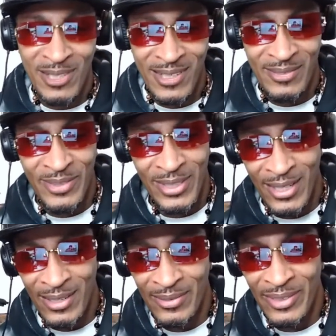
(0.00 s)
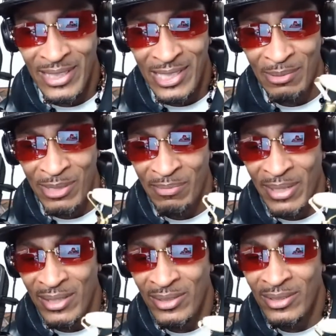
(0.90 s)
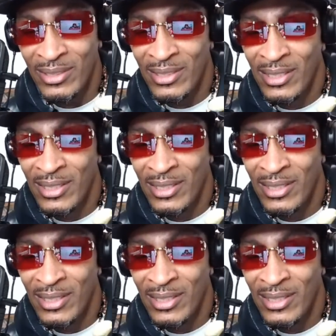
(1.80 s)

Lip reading: looking for love. Egyptian Mingle.